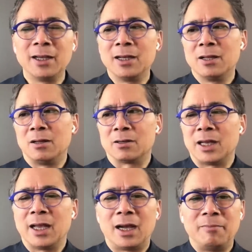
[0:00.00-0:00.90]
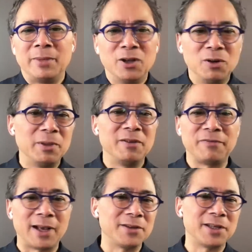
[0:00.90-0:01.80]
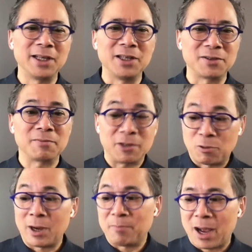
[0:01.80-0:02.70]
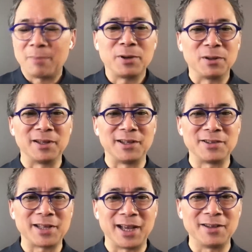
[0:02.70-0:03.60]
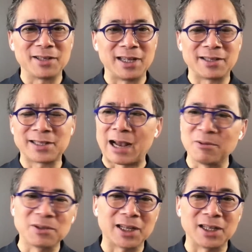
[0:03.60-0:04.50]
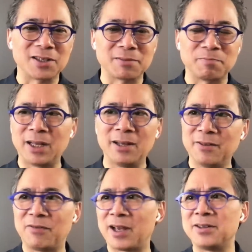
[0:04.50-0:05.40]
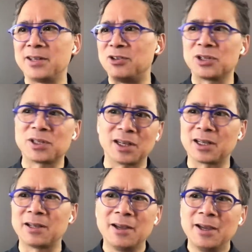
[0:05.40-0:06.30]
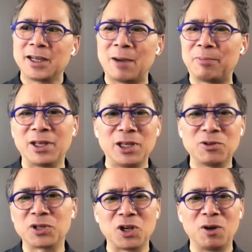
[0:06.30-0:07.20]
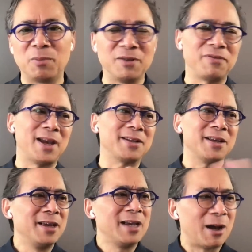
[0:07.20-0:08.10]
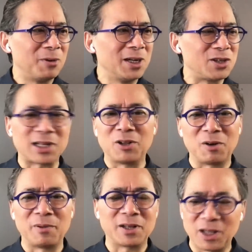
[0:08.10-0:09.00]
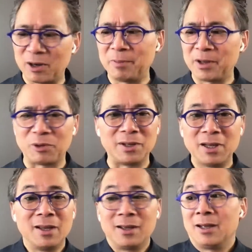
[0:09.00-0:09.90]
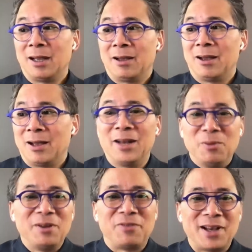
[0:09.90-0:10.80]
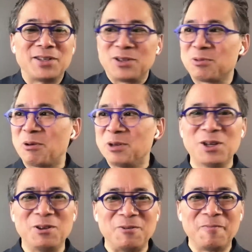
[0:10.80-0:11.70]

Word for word: Look, intermittent fasting is quite popular these days, and it sounds like it's been invented just a couple of years ago. But in fact, I want to just clear up to everyone. Intermittent fasting is what we do.